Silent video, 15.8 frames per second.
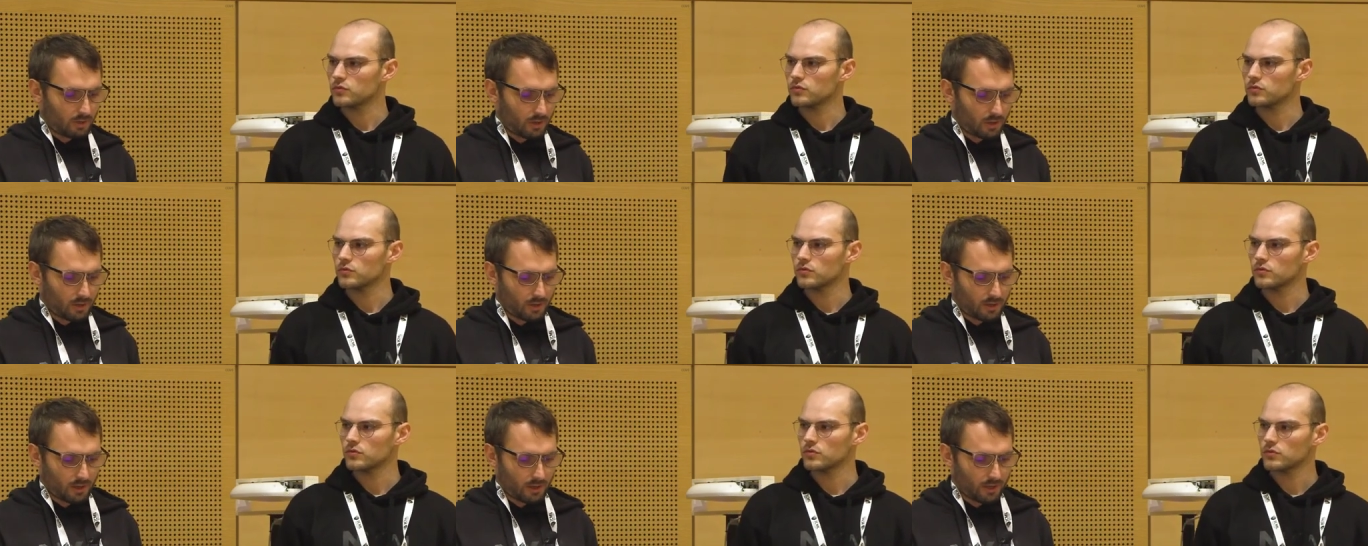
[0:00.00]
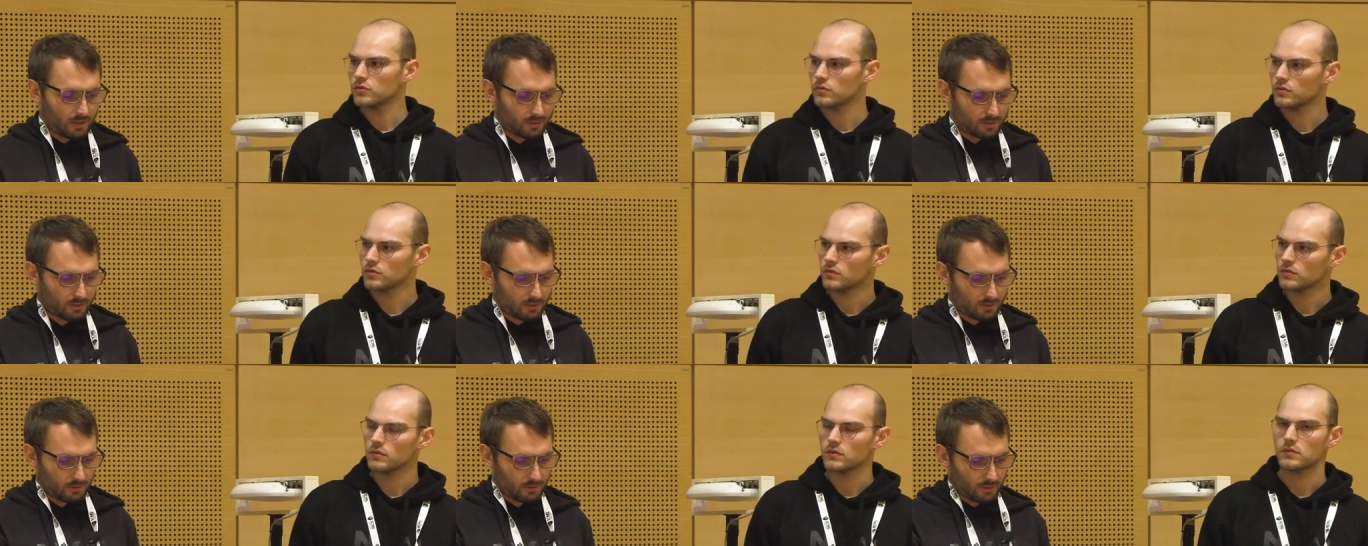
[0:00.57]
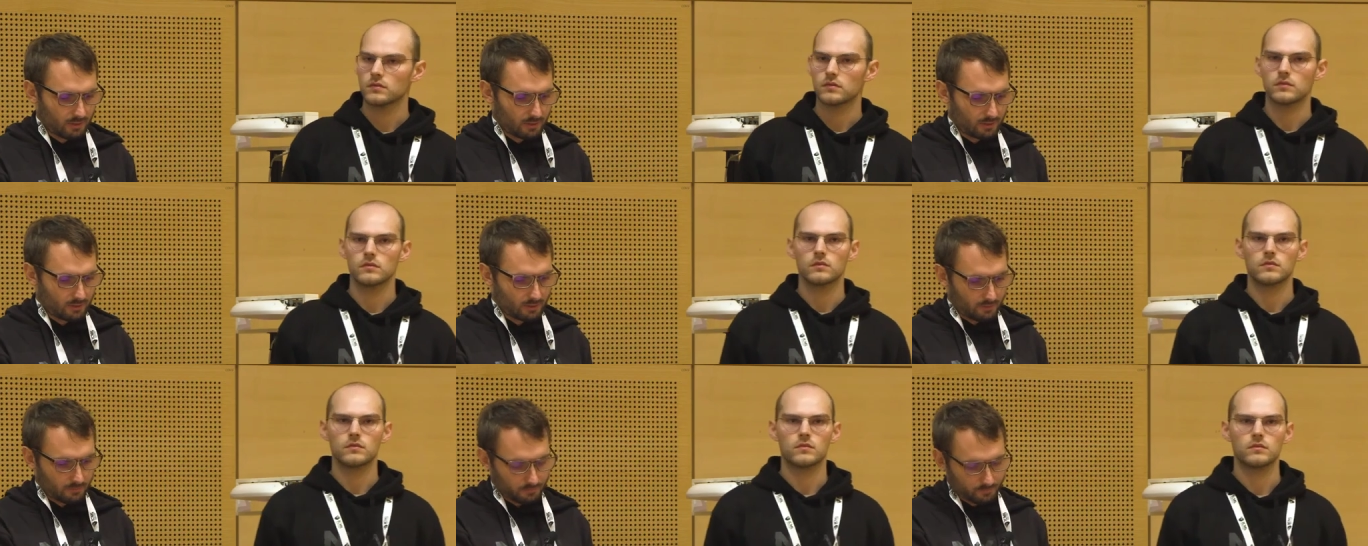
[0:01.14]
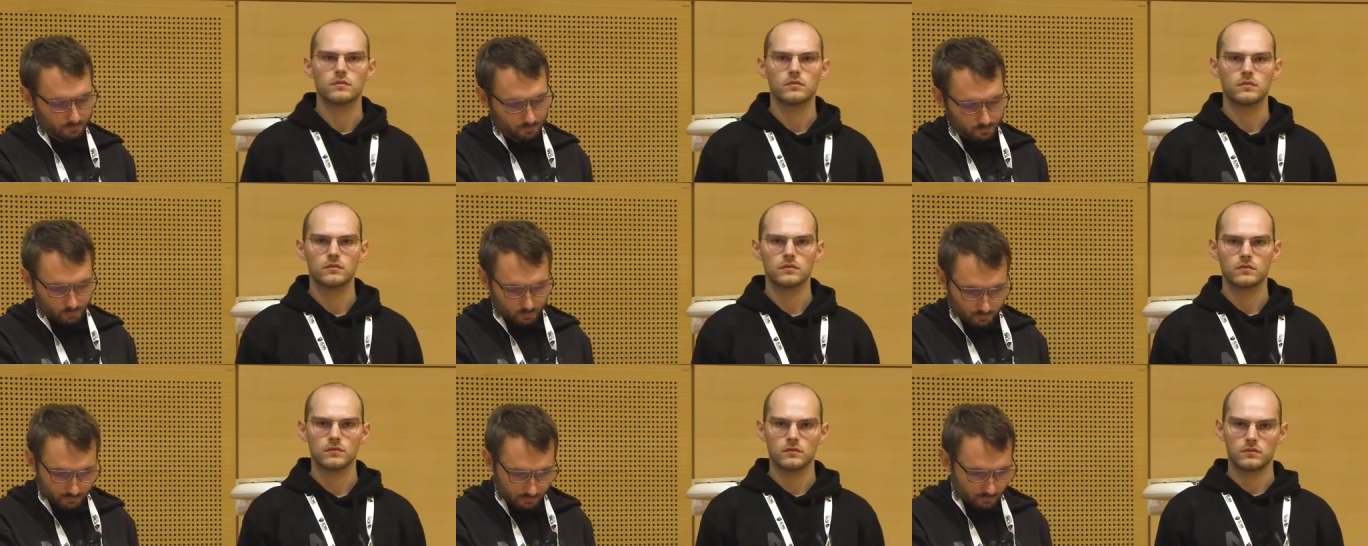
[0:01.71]
Speaker 1: as this
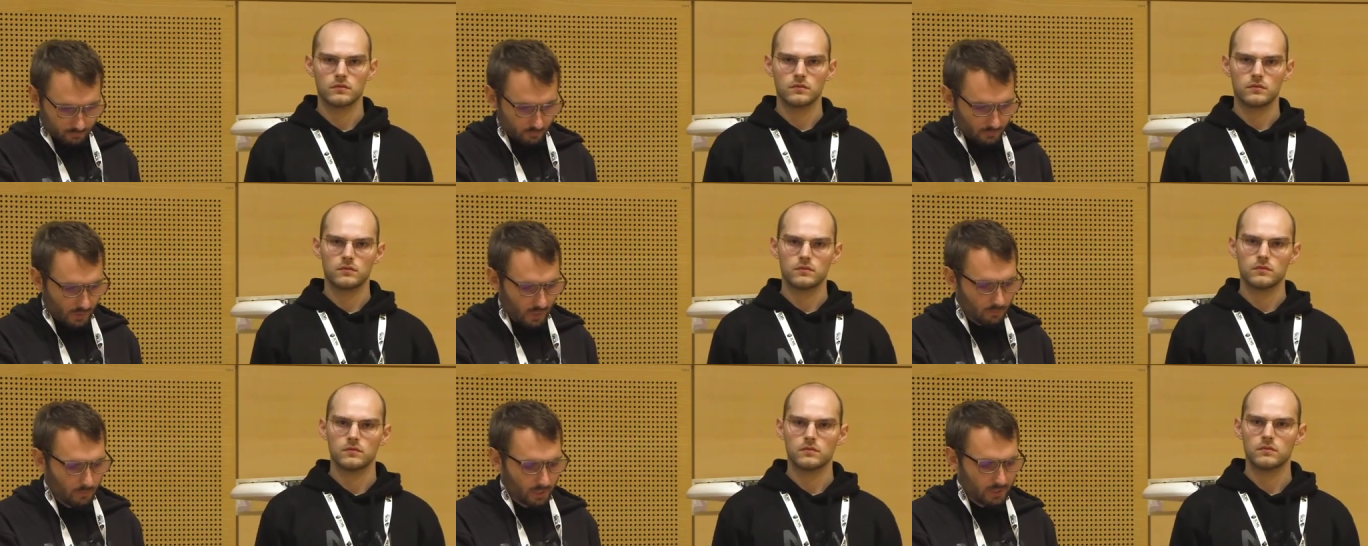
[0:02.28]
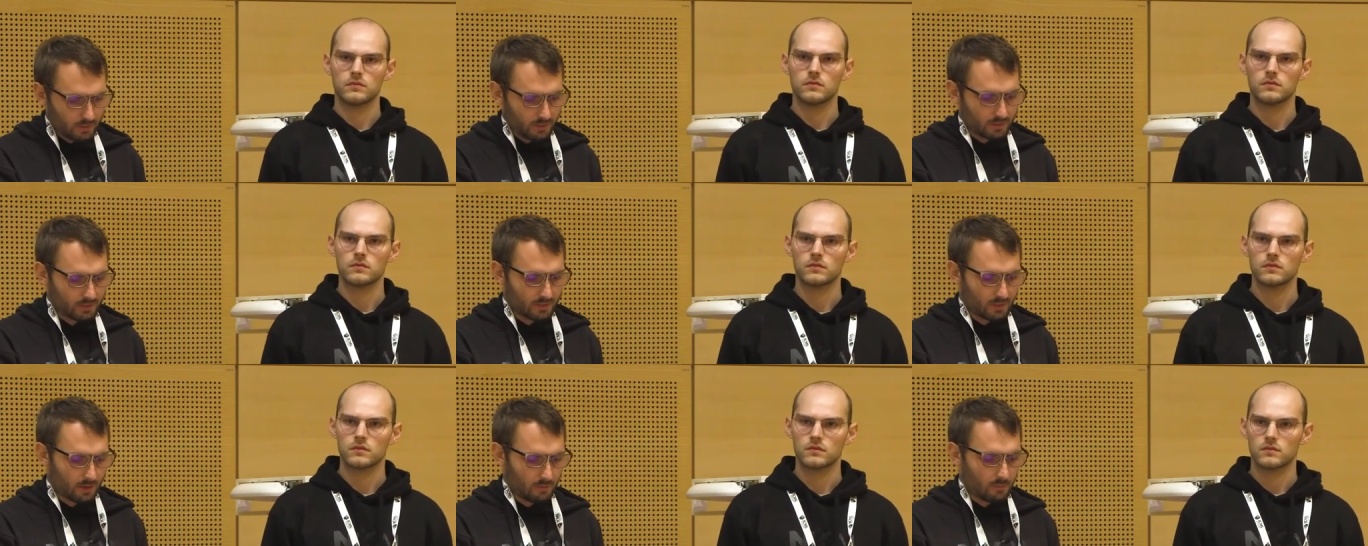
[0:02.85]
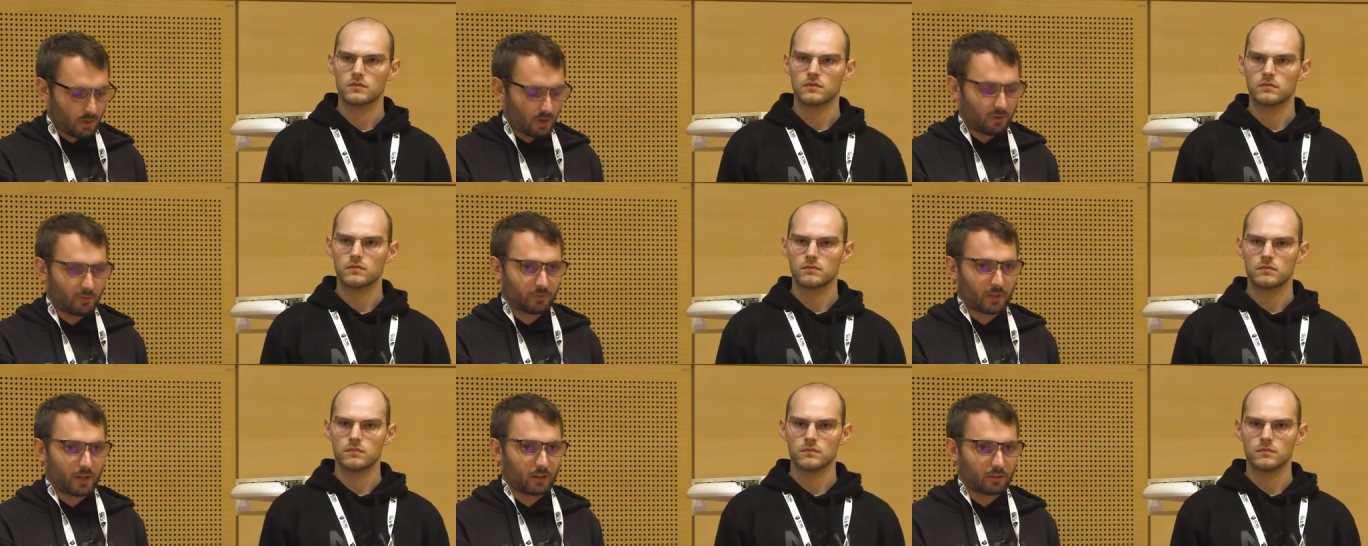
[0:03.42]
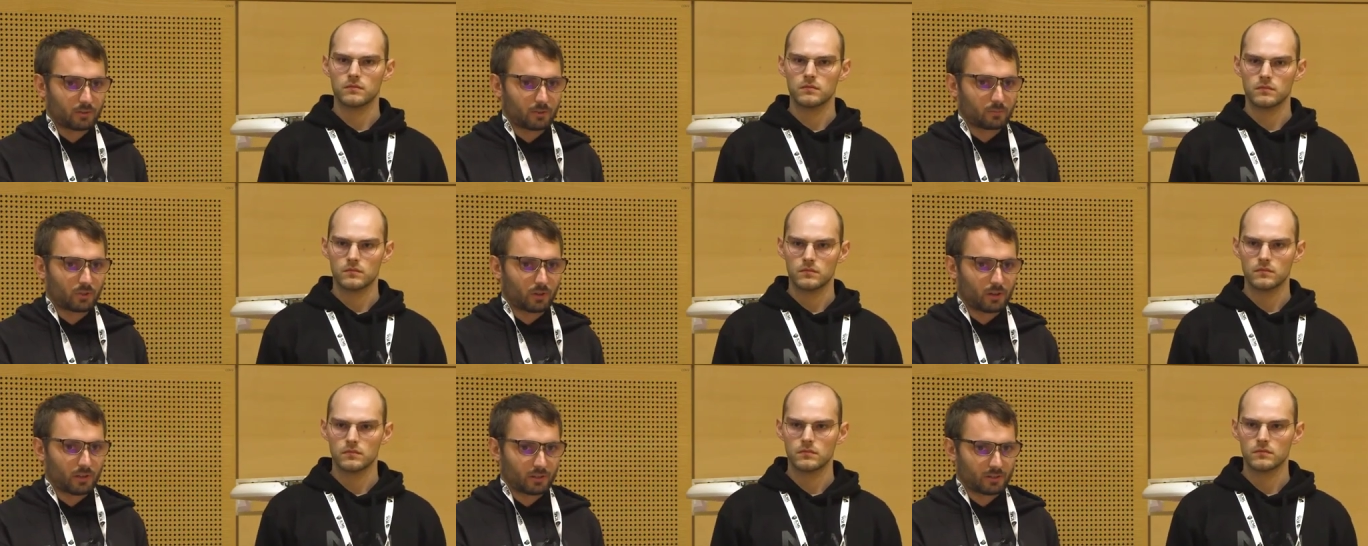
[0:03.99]
weighted sum of the outer
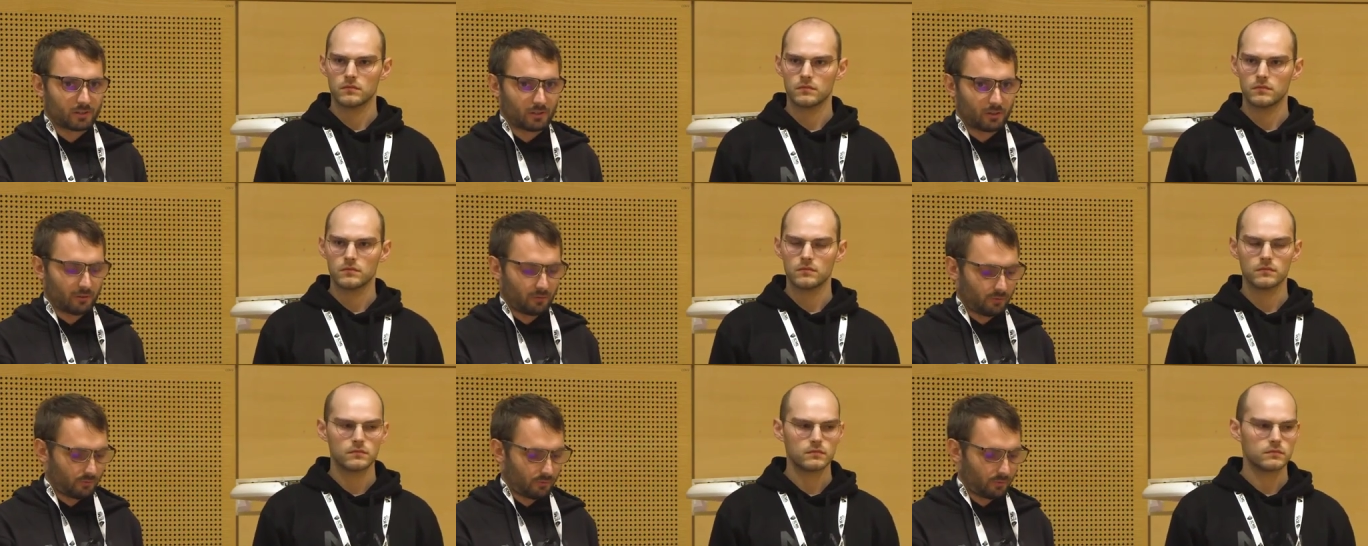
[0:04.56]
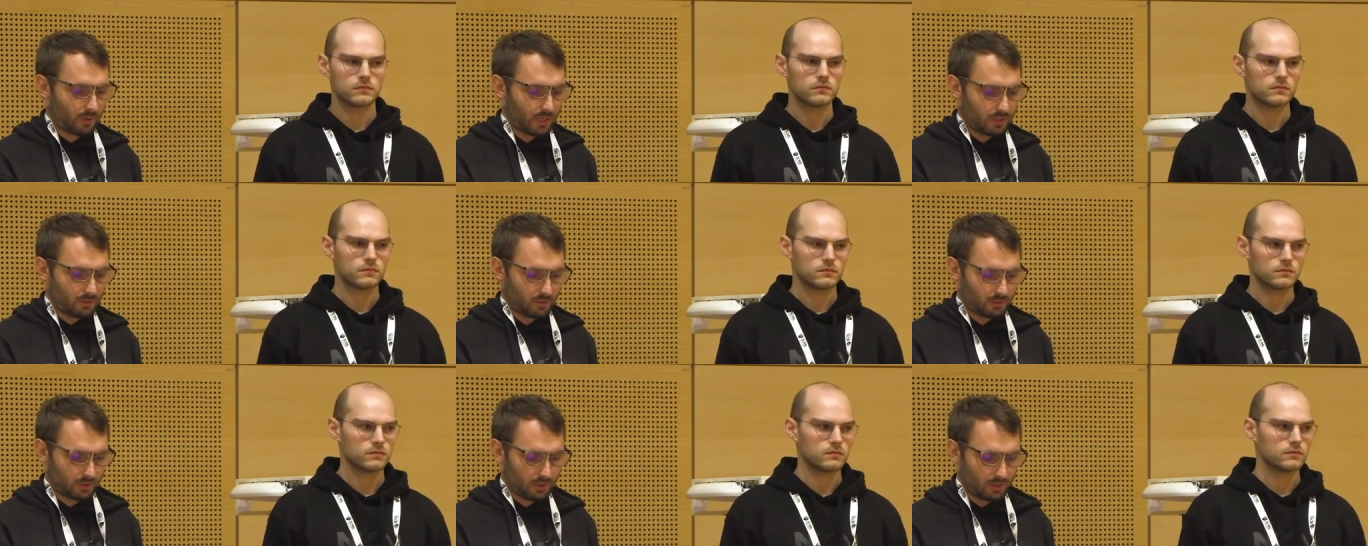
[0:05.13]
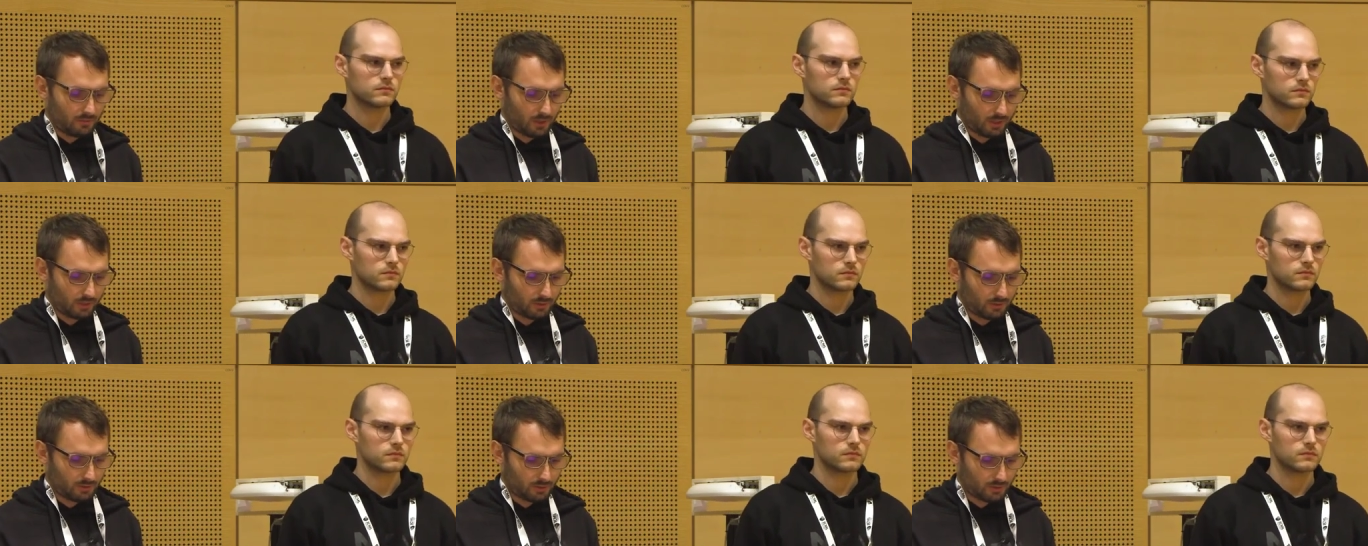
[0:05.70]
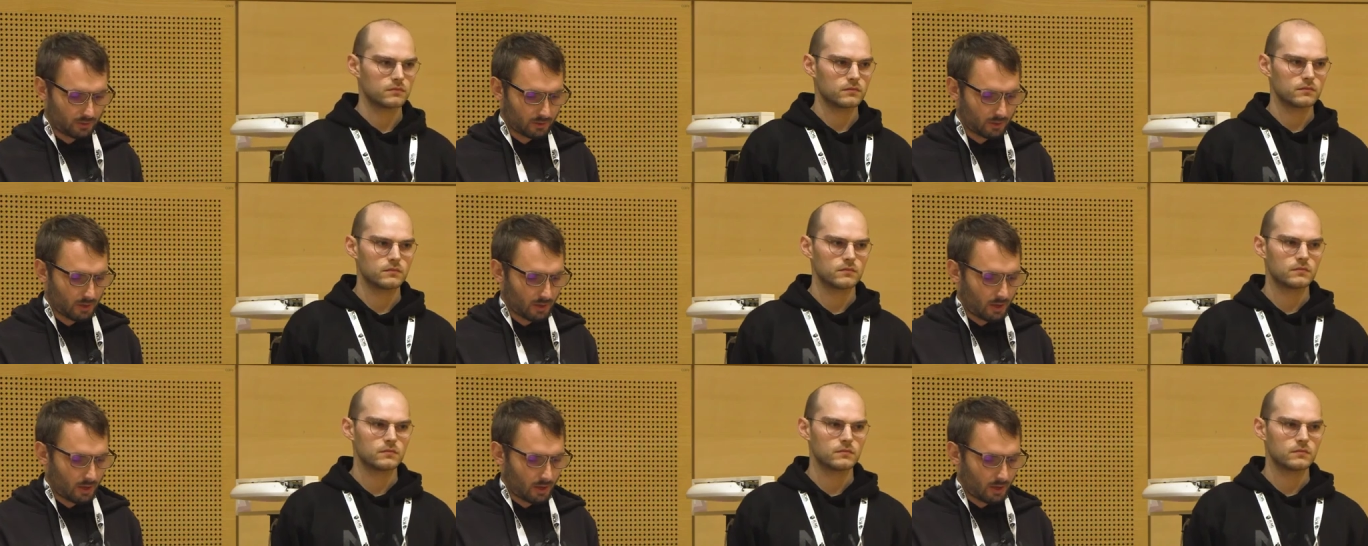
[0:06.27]
products of value and key vectors